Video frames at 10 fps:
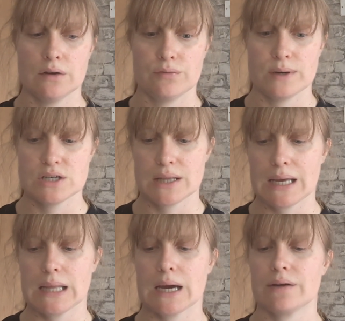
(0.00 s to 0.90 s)
of which
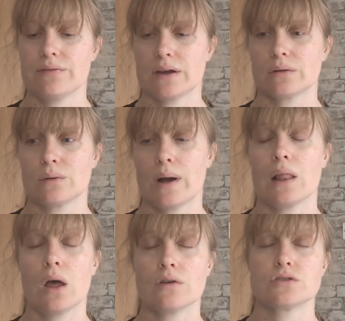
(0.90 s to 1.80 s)
lately I've had quite a
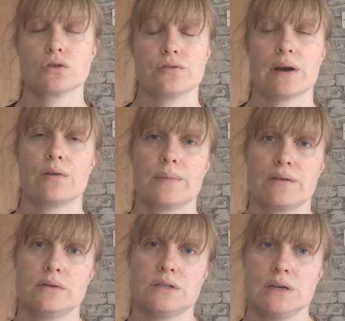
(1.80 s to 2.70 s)
lot of stuff out of my
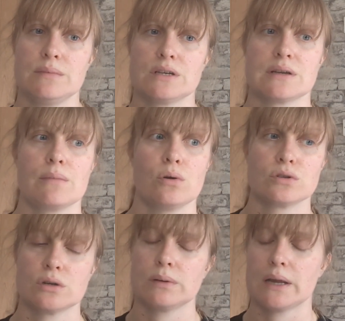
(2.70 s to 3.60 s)
routine because I'm
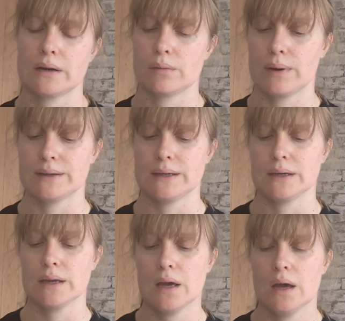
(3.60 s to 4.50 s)
also planning a
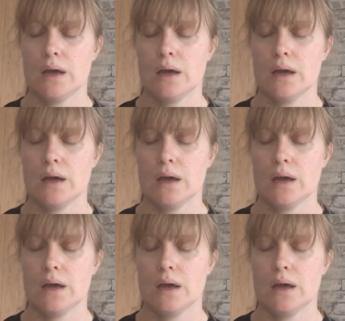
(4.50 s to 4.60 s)
wedding,